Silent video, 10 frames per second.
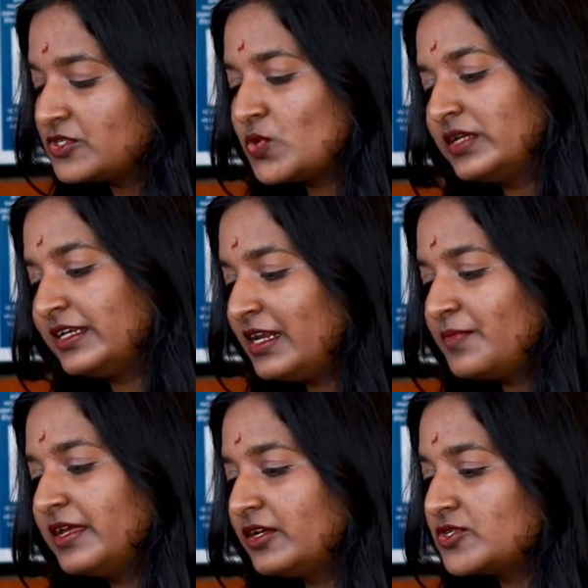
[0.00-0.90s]
so
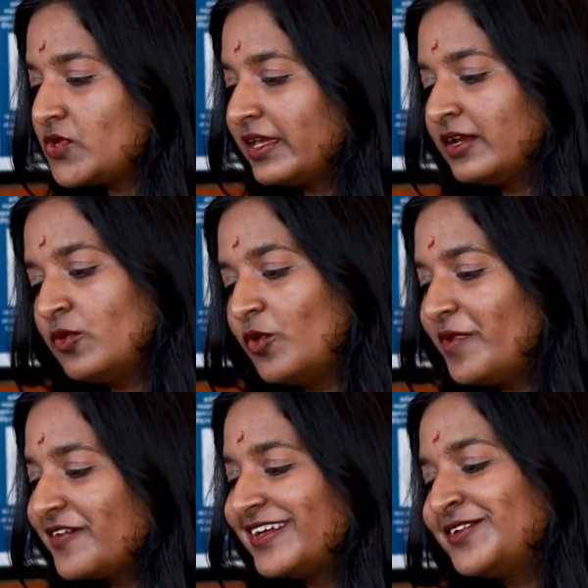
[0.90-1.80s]
adellame irukku so I can go
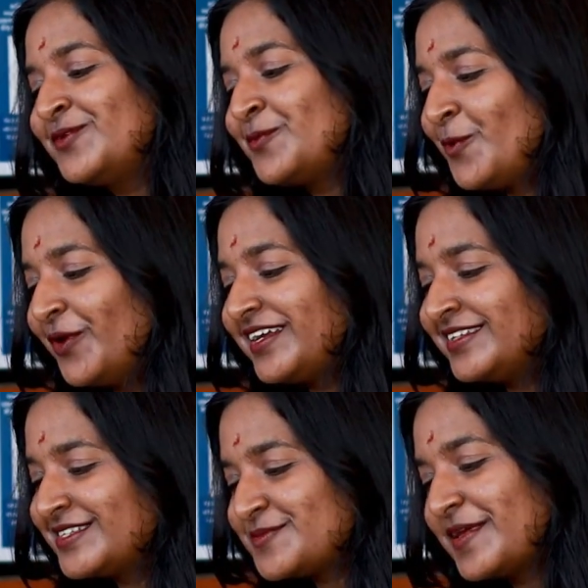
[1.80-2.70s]
back whenever I want
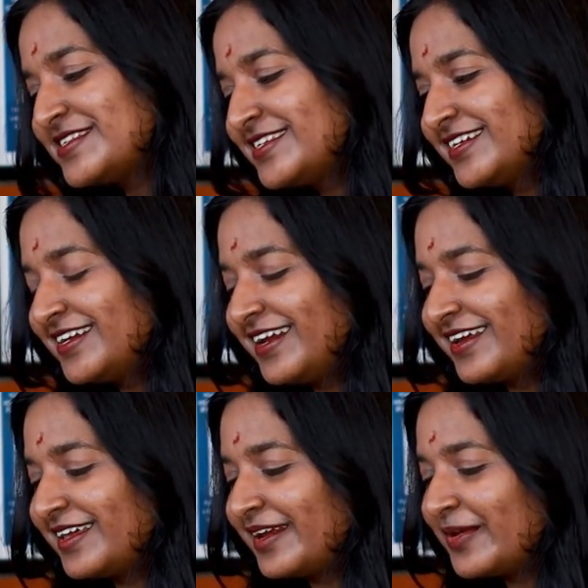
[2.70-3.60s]
and the space irukku
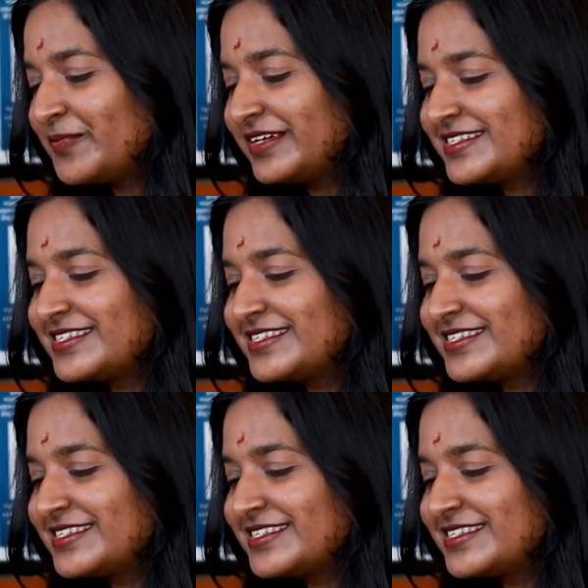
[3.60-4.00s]
nenikiren but